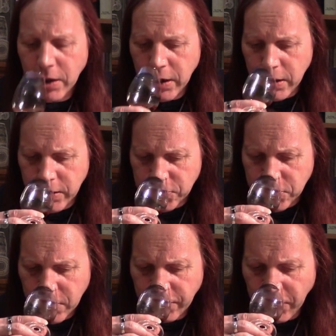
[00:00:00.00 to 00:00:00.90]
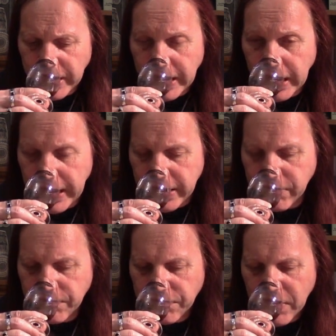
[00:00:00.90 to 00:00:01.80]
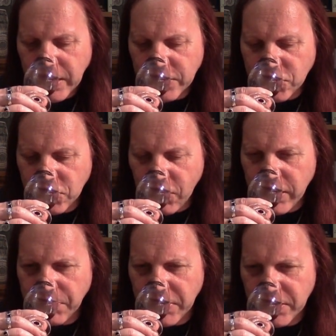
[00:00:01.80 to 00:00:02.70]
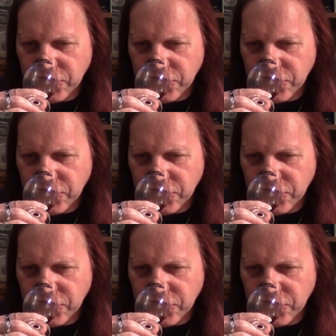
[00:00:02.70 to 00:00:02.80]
It's very clean. It's grapey.